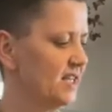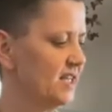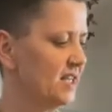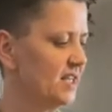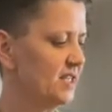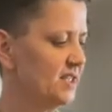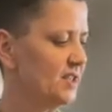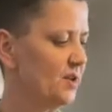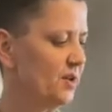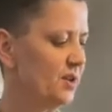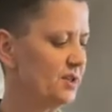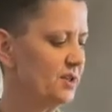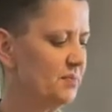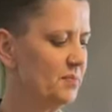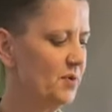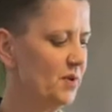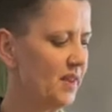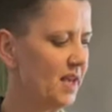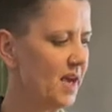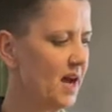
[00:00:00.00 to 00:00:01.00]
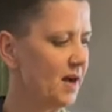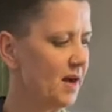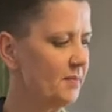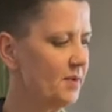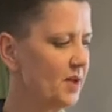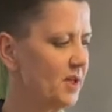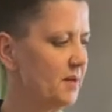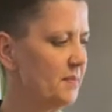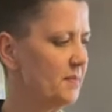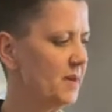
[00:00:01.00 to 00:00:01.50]
So the smoothie I'm
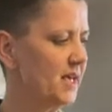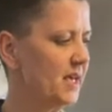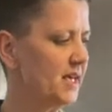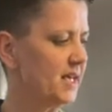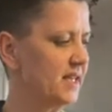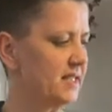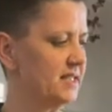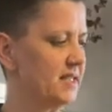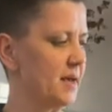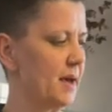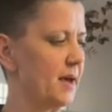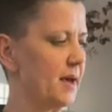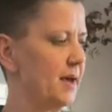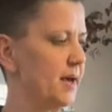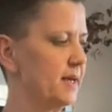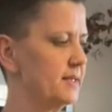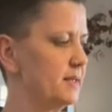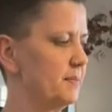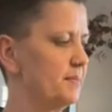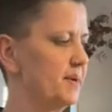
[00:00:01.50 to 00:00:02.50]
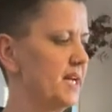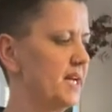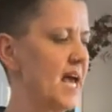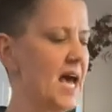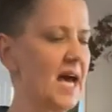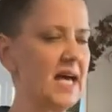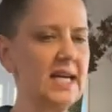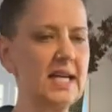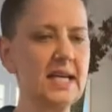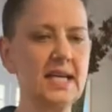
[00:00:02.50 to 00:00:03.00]
going to make is a
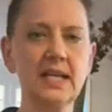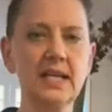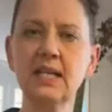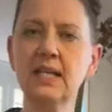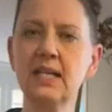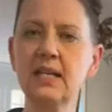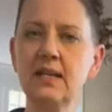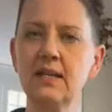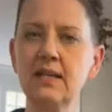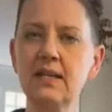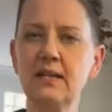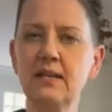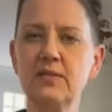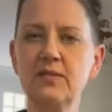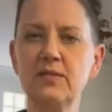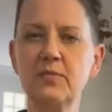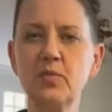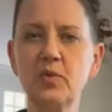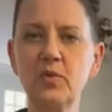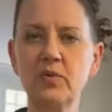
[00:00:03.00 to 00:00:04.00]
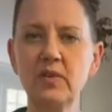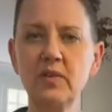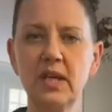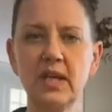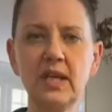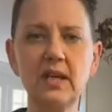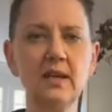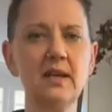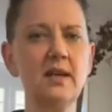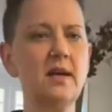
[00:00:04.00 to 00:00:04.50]
banana
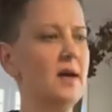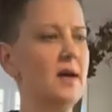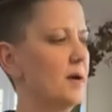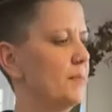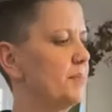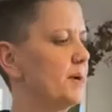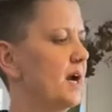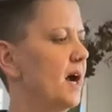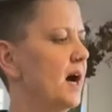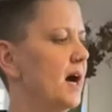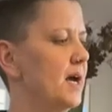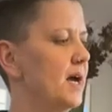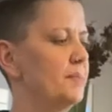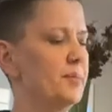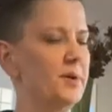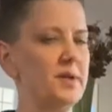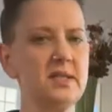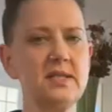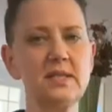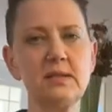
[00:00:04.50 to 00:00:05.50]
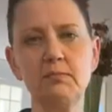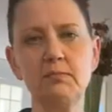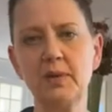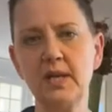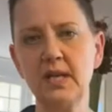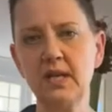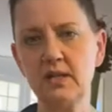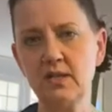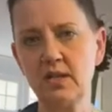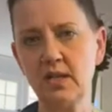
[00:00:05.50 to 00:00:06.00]
smoothie, but I put
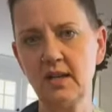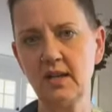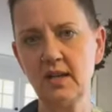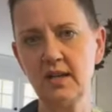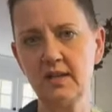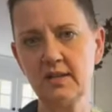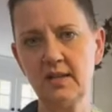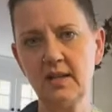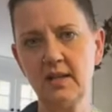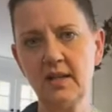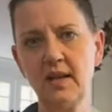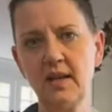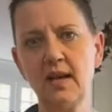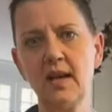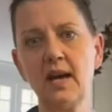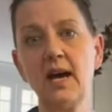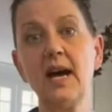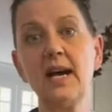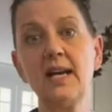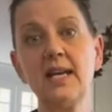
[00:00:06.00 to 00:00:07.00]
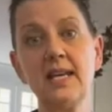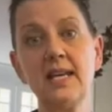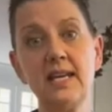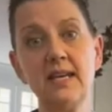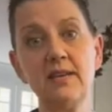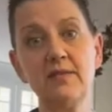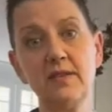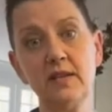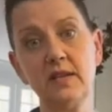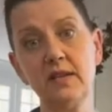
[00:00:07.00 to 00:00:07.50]
spinach in it. I
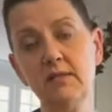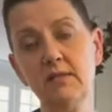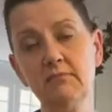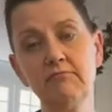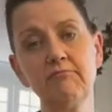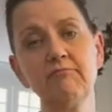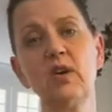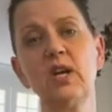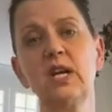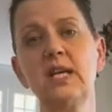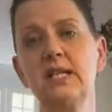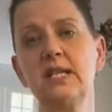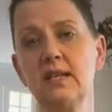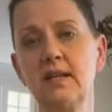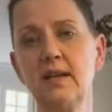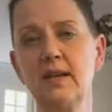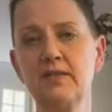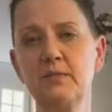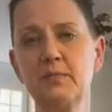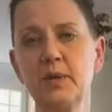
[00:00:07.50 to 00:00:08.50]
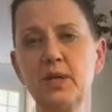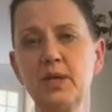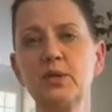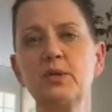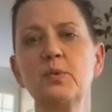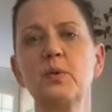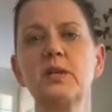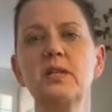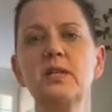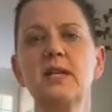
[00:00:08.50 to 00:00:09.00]
even, when I didn't have spinach
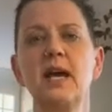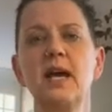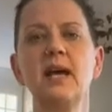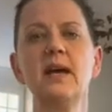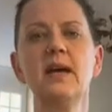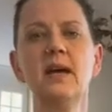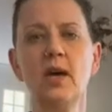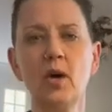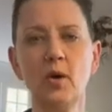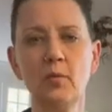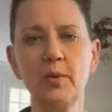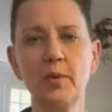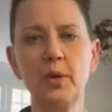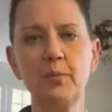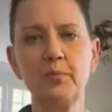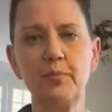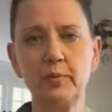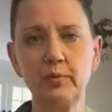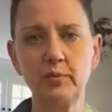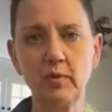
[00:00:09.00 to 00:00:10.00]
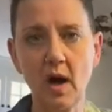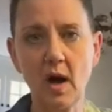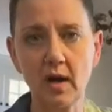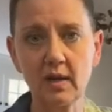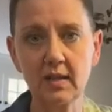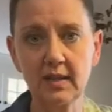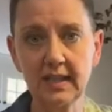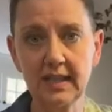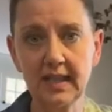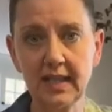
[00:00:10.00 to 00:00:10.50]
one day, put
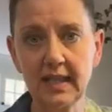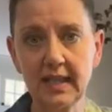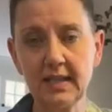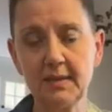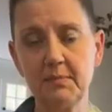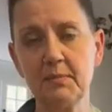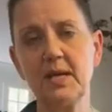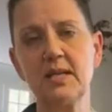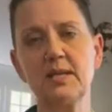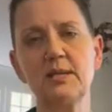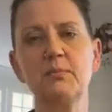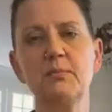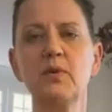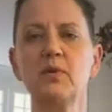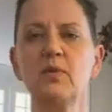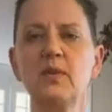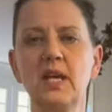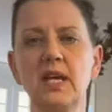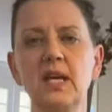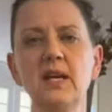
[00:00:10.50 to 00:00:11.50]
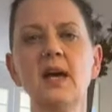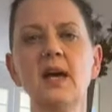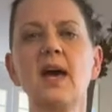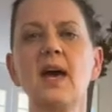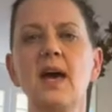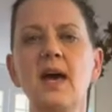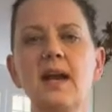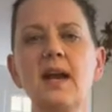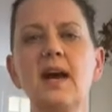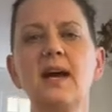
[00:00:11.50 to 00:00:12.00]
broccoli in my smoothie,
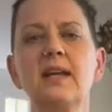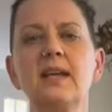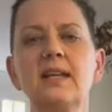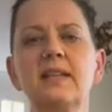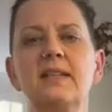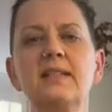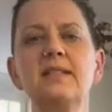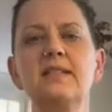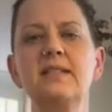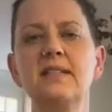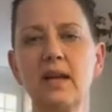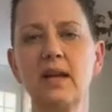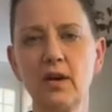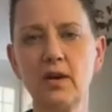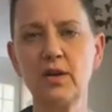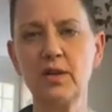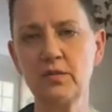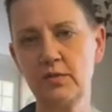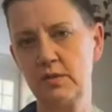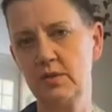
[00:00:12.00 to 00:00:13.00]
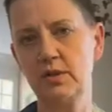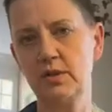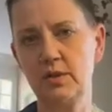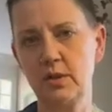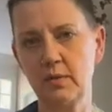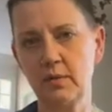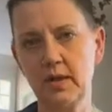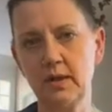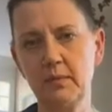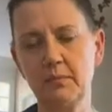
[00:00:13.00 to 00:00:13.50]
and I dare you to do
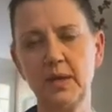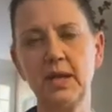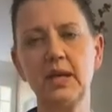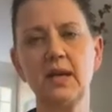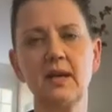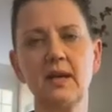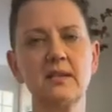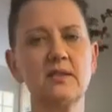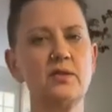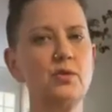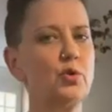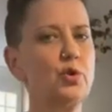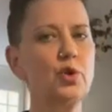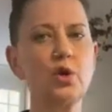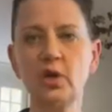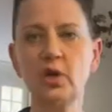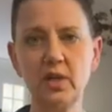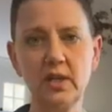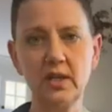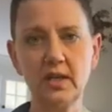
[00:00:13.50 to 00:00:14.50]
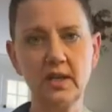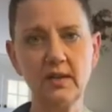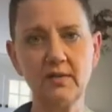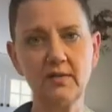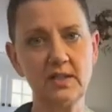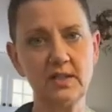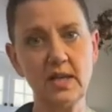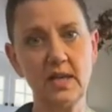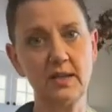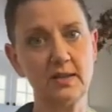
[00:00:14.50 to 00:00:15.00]
it because you couldn't even
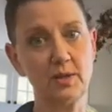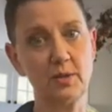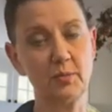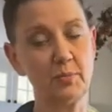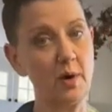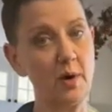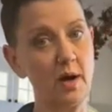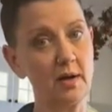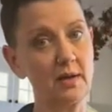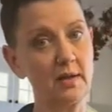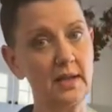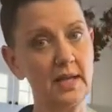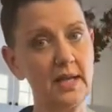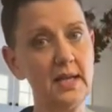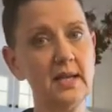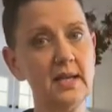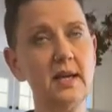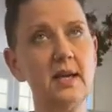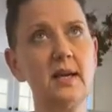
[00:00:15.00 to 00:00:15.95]
taste the broccoli.